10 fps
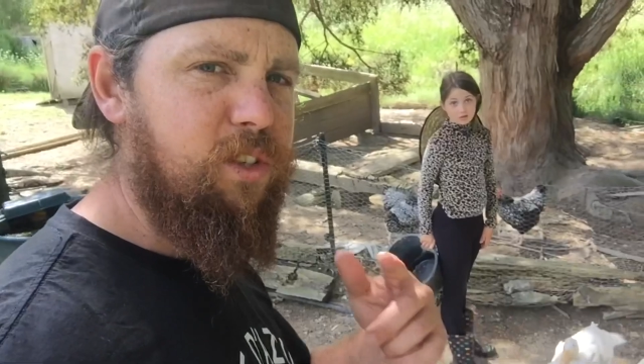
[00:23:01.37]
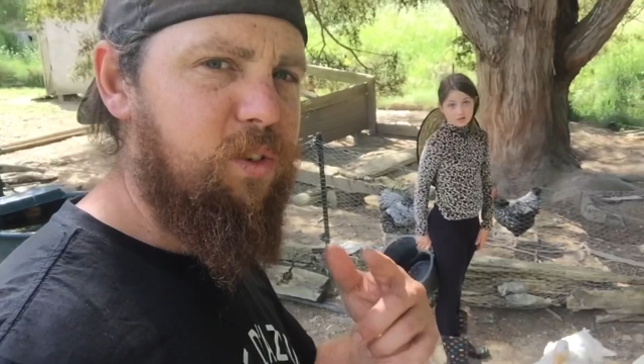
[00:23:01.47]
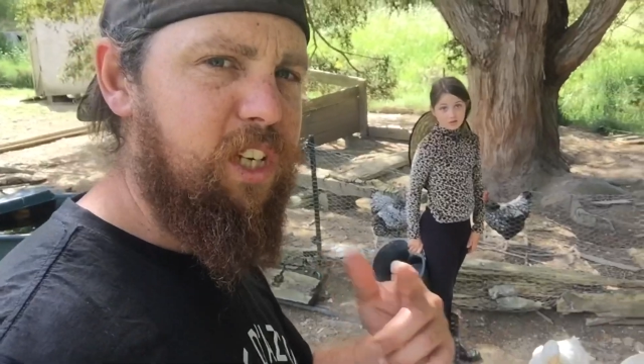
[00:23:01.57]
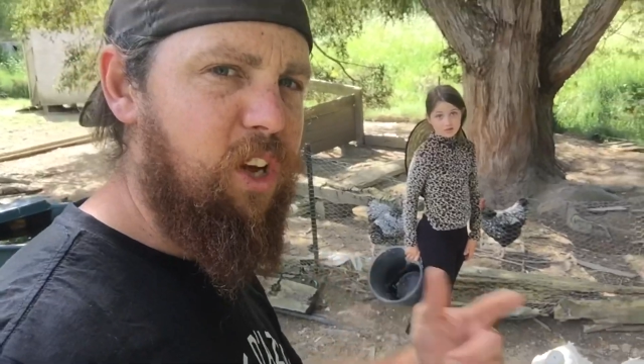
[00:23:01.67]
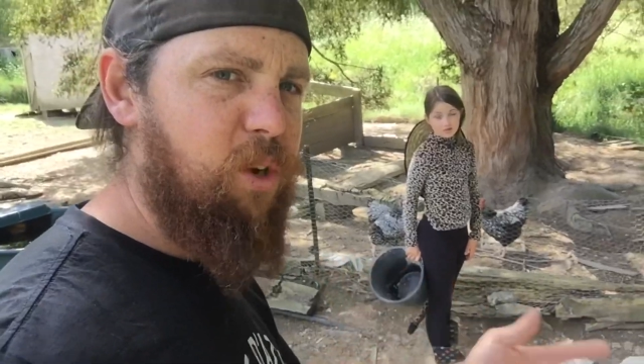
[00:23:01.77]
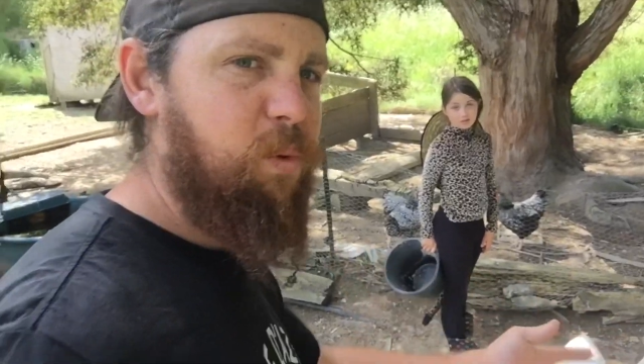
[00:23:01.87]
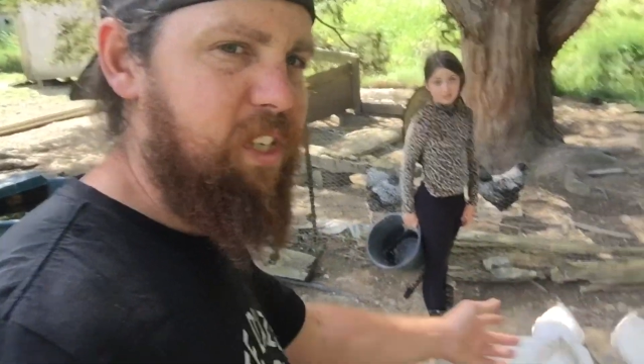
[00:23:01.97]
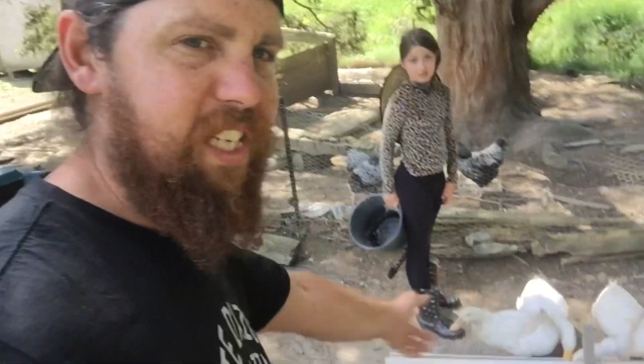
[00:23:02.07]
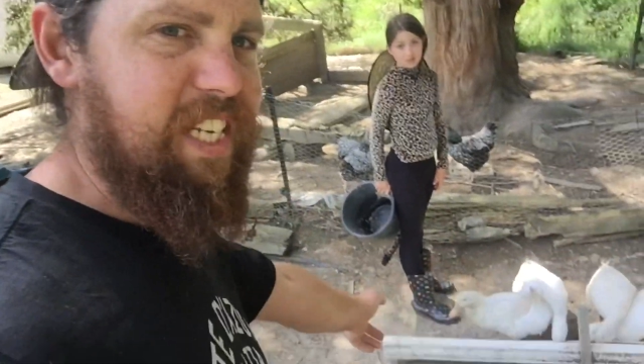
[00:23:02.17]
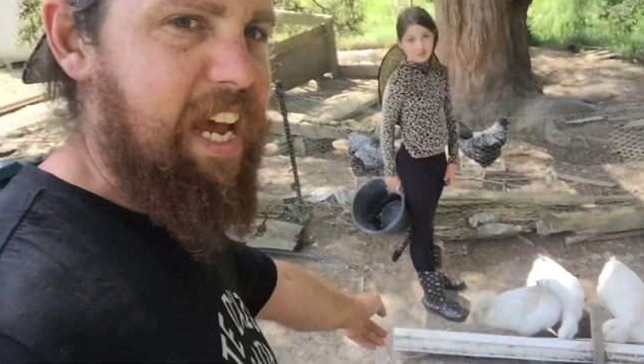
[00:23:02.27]
already know what
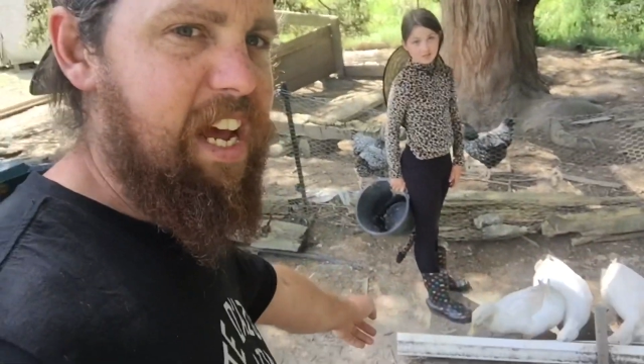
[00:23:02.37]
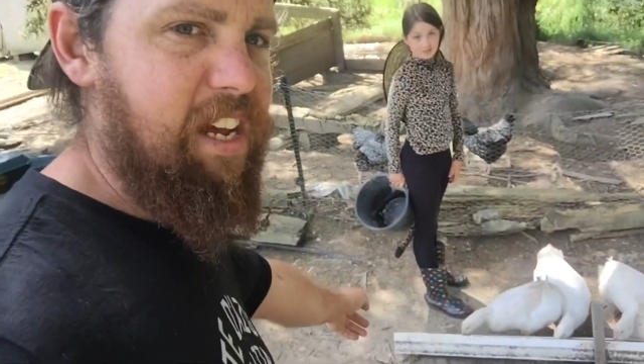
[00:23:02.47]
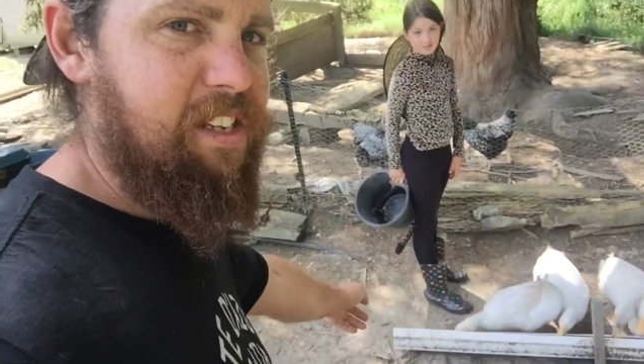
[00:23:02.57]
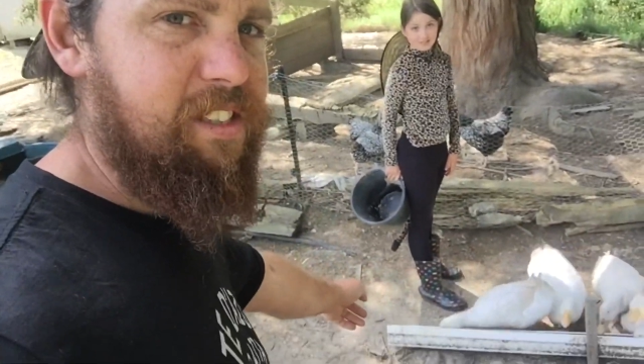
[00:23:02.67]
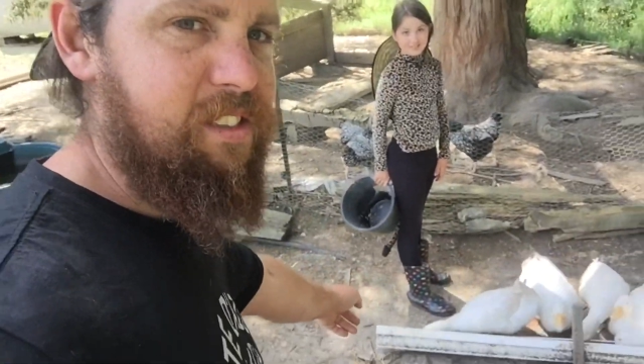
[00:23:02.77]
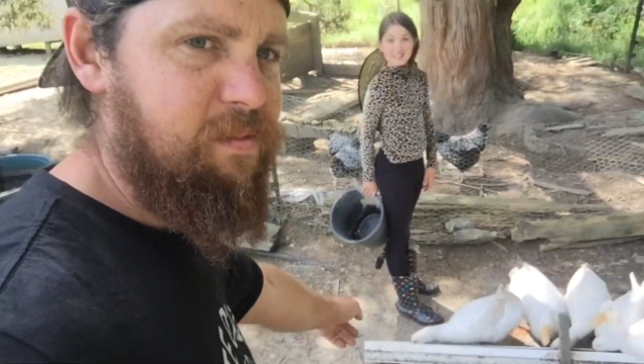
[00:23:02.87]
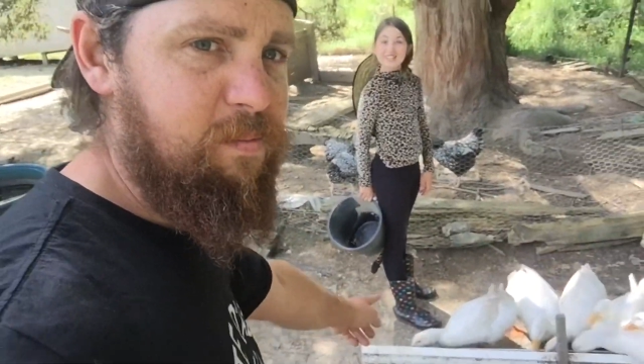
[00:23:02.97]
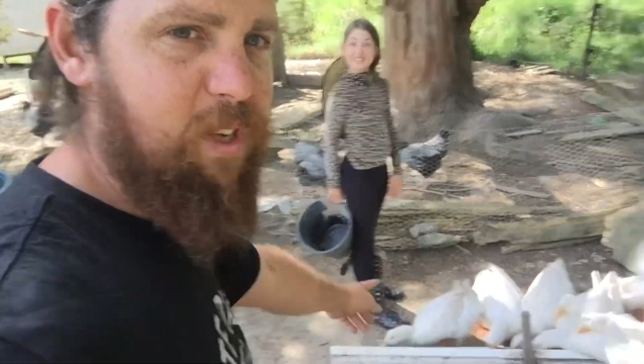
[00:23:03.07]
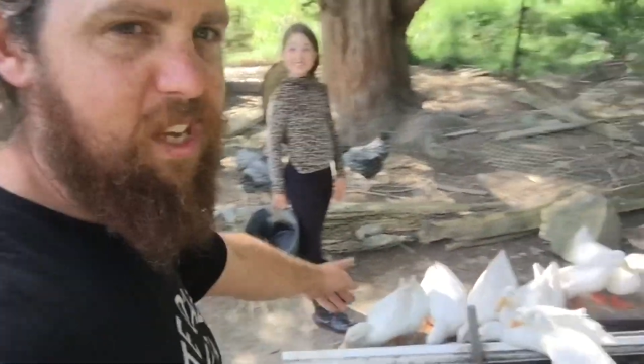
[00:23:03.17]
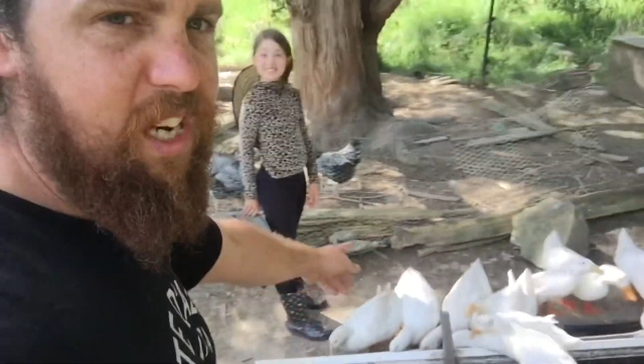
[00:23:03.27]
these are.
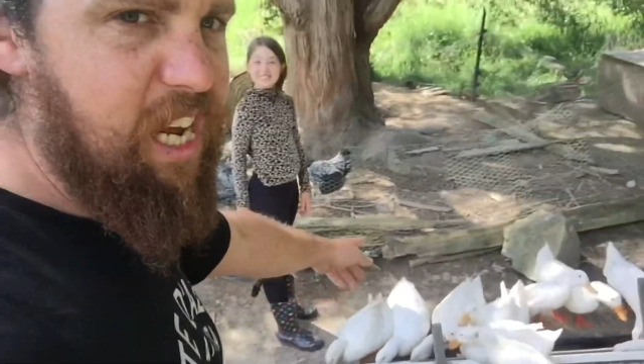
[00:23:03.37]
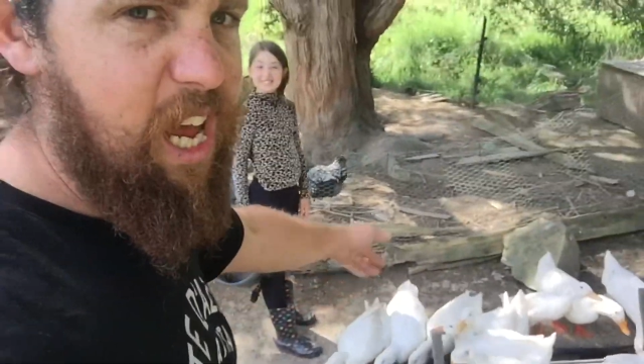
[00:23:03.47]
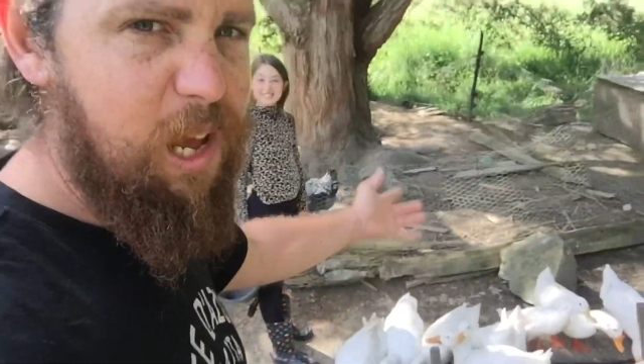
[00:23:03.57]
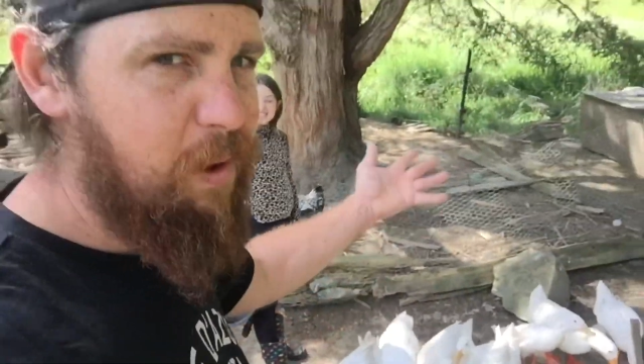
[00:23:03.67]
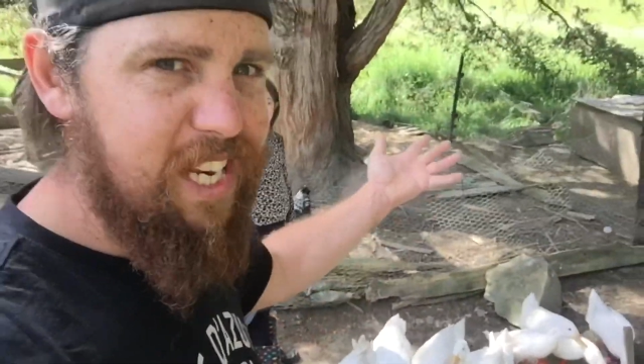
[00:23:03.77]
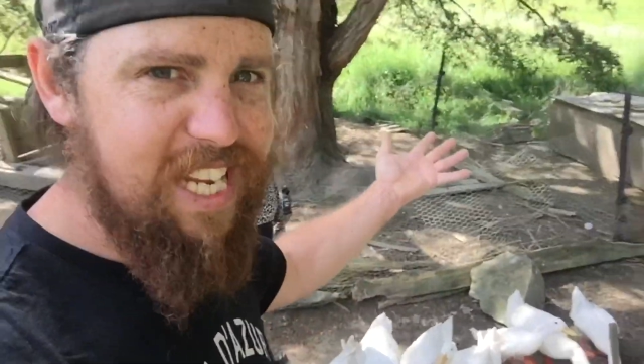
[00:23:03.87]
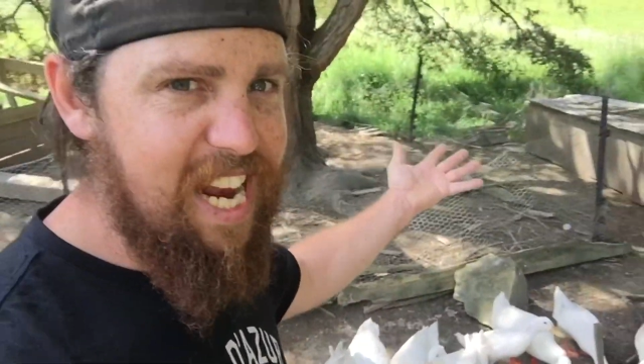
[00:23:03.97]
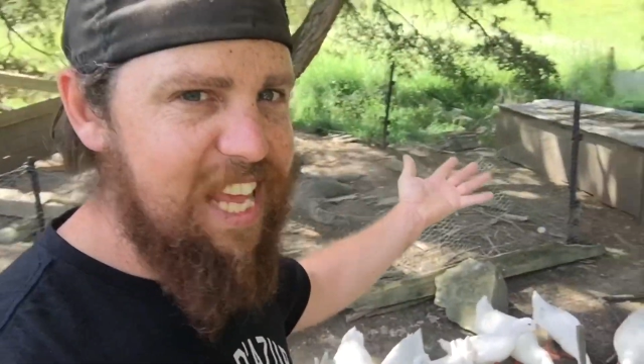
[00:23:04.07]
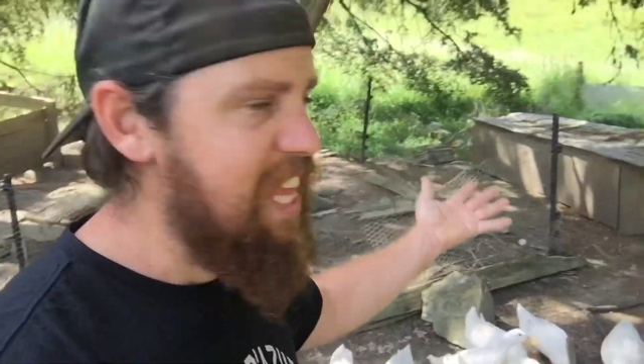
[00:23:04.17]
Okay, I won't tell you